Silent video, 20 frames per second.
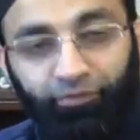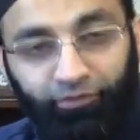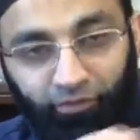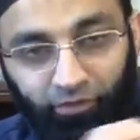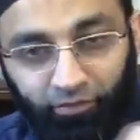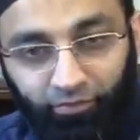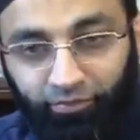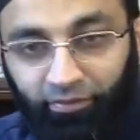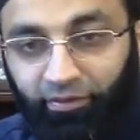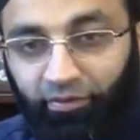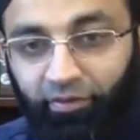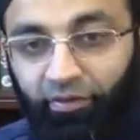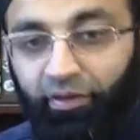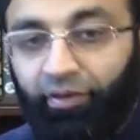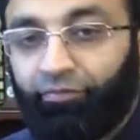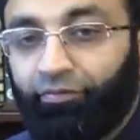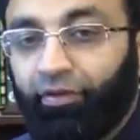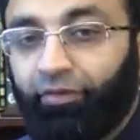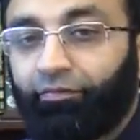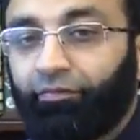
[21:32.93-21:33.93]
If you,
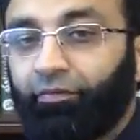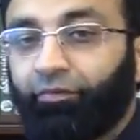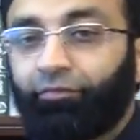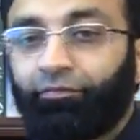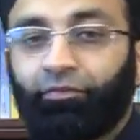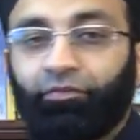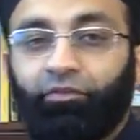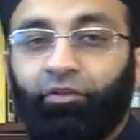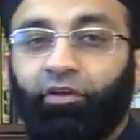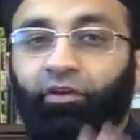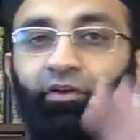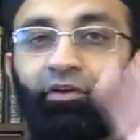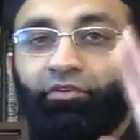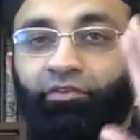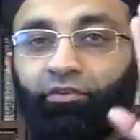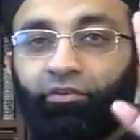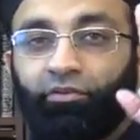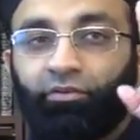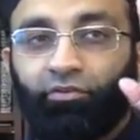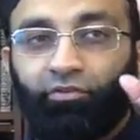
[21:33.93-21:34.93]
if, if, if there
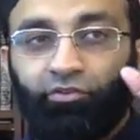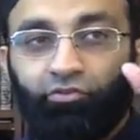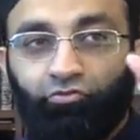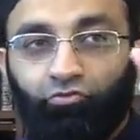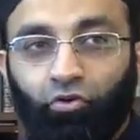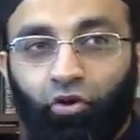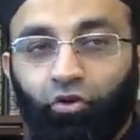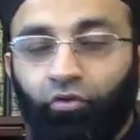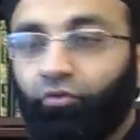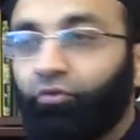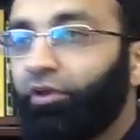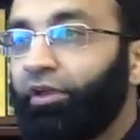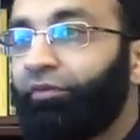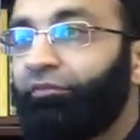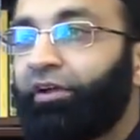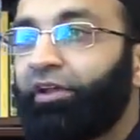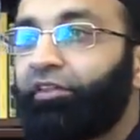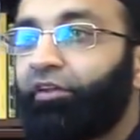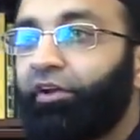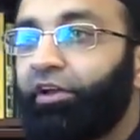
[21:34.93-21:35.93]
is a strong
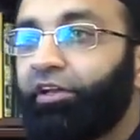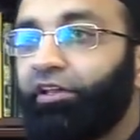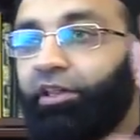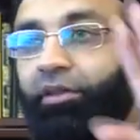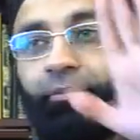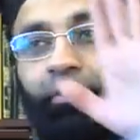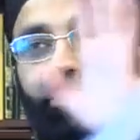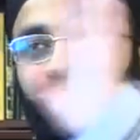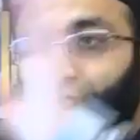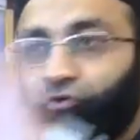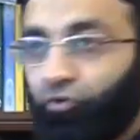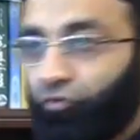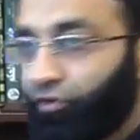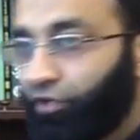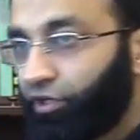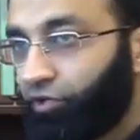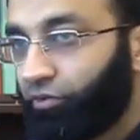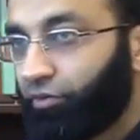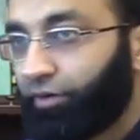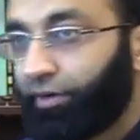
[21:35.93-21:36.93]
weather inclement, you
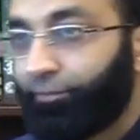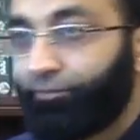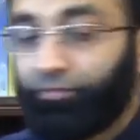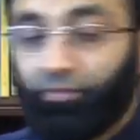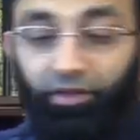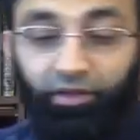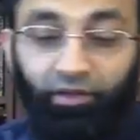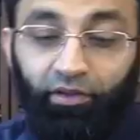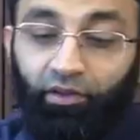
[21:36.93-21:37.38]
don't need to come.